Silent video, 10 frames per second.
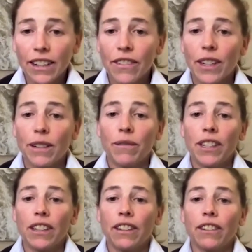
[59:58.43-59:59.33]
of them.
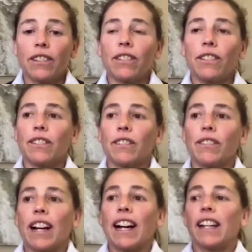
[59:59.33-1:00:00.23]
So
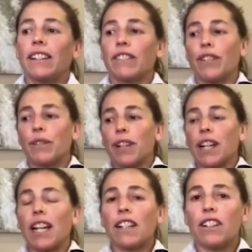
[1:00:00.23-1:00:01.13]
from
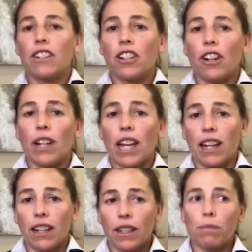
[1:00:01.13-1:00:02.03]
reading Joe
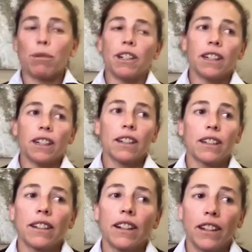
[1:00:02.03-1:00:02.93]
Kane's book
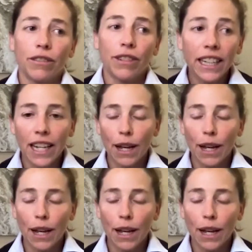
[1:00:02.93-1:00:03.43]
called Running the